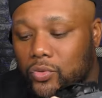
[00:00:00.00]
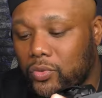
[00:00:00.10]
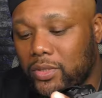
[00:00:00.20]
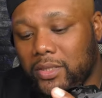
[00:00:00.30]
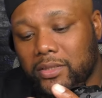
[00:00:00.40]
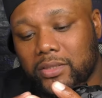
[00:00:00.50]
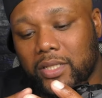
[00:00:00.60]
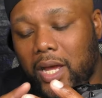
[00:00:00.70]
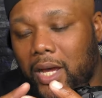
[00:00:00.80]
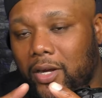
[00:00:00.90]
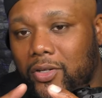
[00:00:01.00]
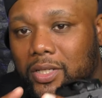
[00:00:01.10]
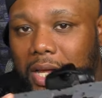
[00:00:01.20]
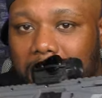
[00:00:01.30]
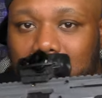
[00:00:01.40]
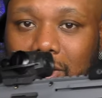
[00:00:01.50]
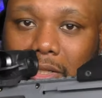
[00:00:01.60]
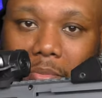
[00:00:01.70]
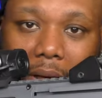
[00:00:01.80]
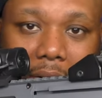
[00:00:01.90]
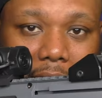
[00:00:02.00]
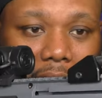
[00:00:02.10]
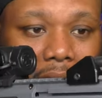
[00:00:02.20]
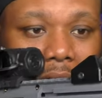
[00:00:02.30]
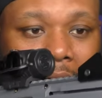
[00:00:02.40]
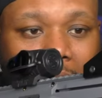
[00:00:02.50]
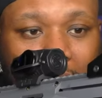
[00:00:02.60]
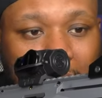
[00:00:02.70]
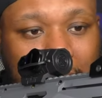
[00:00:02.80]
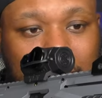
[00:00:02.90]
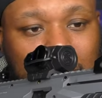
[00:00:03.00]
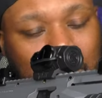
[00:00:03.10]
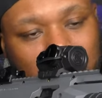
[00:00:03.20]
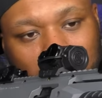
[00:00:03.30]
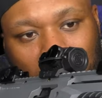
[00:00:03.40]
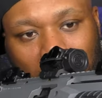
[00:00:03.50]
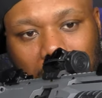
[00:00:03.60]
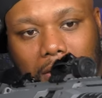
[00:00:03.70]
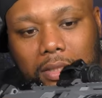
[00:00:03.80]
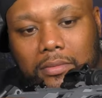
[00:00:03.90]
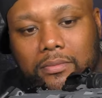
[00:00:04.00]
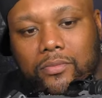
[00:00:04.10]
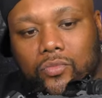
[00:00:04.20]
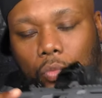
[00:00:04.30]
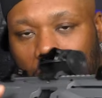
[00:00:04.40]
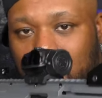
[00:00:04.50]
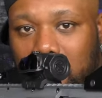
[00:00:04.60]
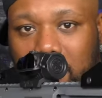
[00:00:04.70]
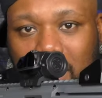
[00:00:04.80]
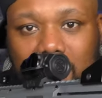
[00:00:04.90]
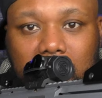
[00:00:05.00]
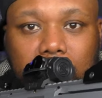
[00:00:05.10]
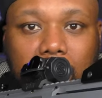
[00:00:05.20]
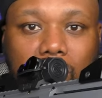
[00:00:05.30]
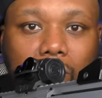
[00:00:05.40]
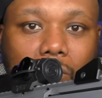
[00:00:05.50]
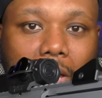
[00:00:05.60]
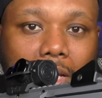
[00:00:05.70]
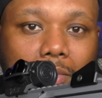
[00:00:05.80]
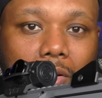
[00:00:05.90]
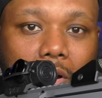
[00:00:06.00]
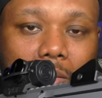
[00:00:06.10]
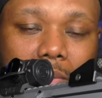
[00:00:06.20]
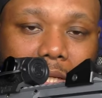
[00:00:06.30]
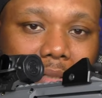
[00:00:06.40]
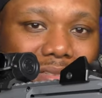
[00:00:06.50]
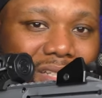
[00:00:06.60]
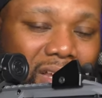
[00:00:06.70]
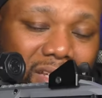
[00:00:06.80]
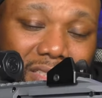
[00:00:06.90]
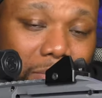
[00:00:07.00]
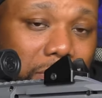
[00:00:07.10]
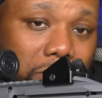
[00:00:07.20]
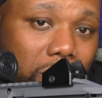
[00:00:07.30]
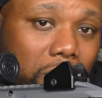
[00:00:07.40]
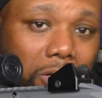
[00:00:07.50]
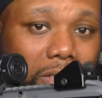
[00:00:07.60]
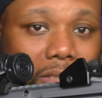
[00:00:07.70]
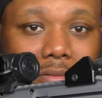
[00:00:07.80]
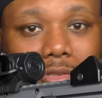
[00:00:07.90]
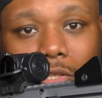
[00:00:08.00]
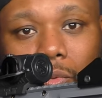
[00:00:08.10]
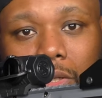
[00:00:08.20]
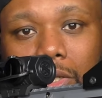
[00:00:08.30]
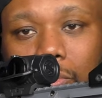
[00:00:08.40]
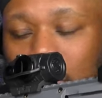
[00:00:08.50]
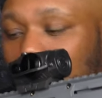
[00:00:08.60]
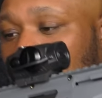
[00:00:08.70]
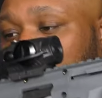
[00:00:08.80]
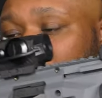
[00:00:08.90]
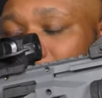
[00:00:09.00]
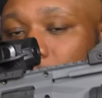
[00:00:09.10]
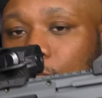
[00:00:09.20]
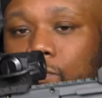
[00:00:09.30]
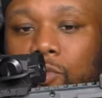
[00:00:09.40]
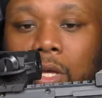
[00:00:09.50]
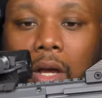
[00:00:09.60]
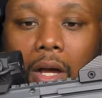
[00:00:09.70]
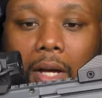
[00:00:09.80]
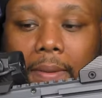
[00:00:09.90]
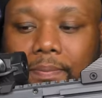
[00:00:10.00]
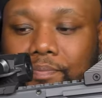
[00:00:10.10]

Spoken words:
on this. I heard a lot of good about it. Some people called it one of the best pistol caliber carbines. Some people called it, you know, one of the worst. So I